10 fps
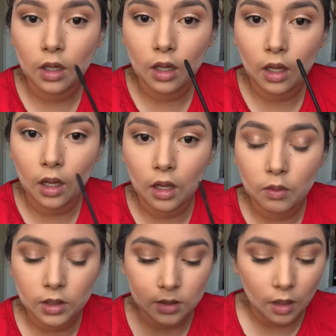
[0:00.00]
I hate
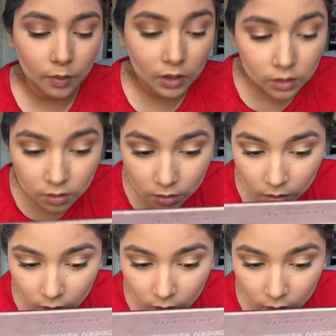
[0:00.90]
when this happens.